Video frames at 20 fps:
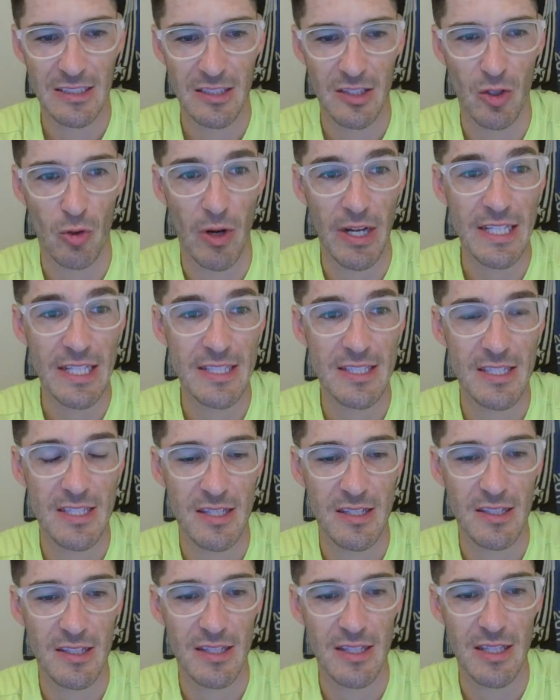
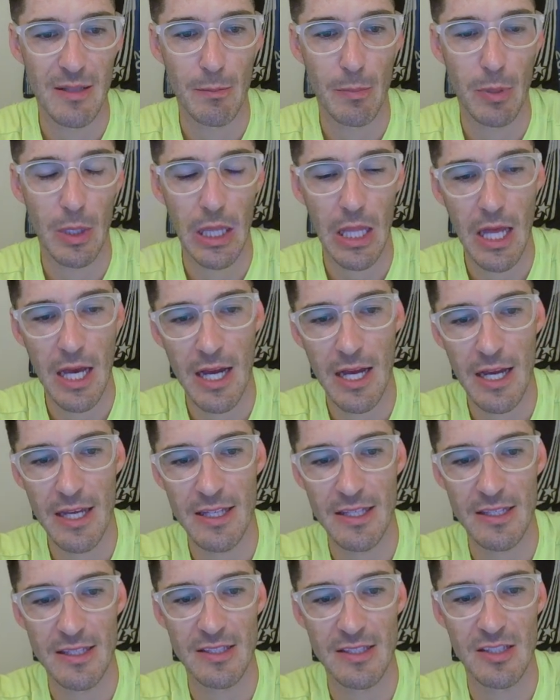Great.
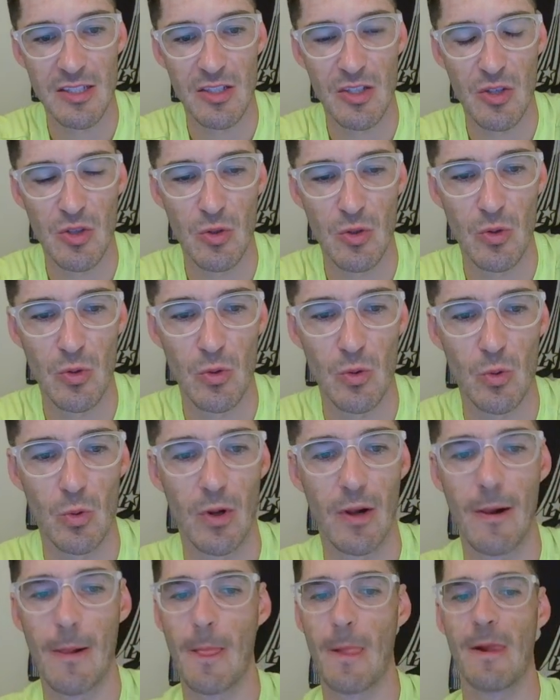Imply is to,
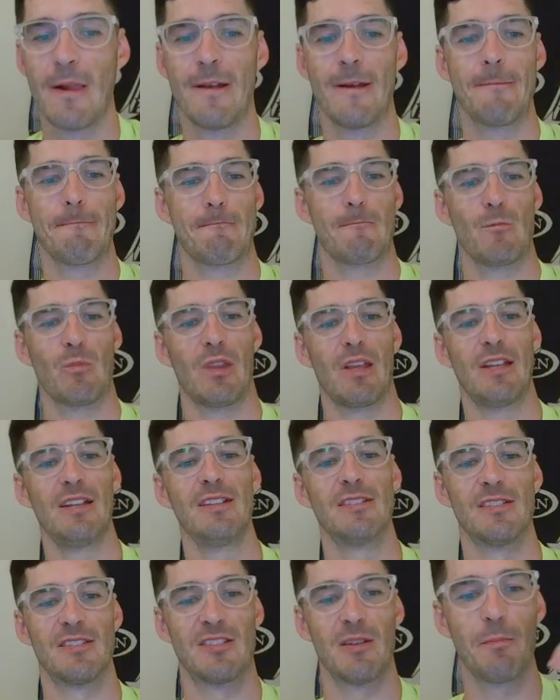what
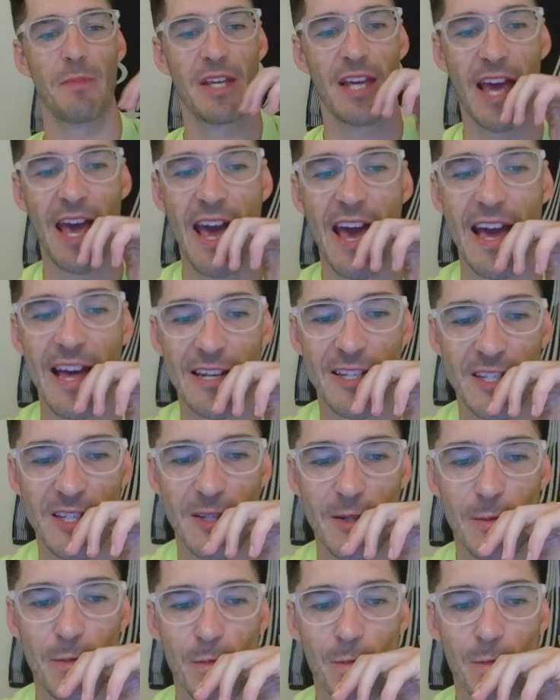is it? Something at.